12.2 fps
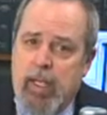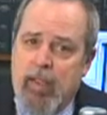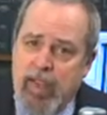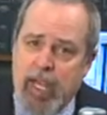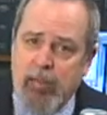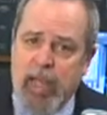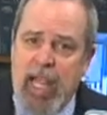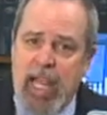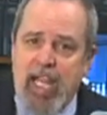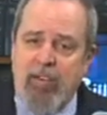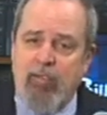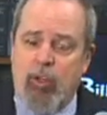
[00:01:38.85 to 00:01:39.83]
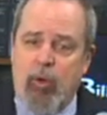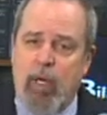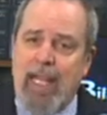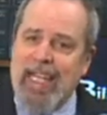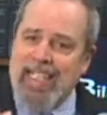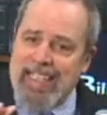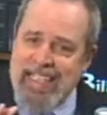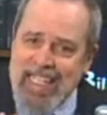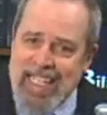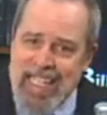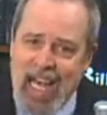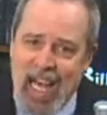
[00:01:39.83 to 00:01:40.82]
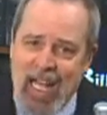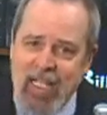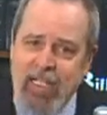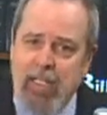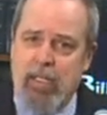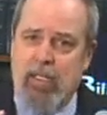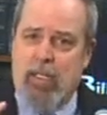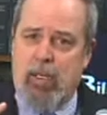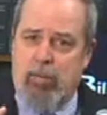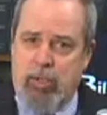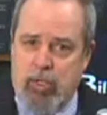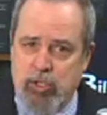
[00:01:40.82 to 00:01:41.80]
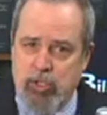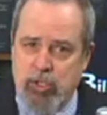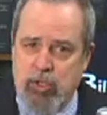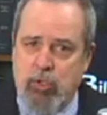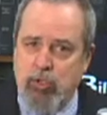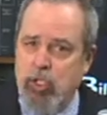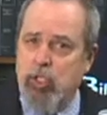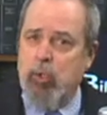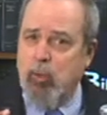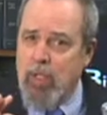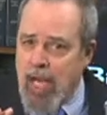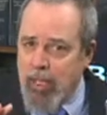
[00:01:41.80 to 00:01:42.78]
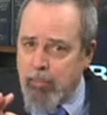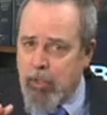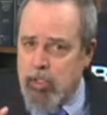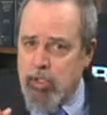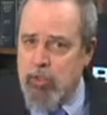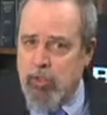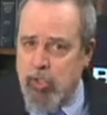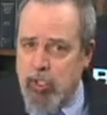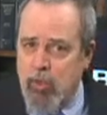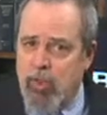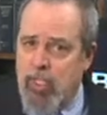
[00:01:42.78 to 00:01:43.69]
Their behavior is not personal to you, not personal to you.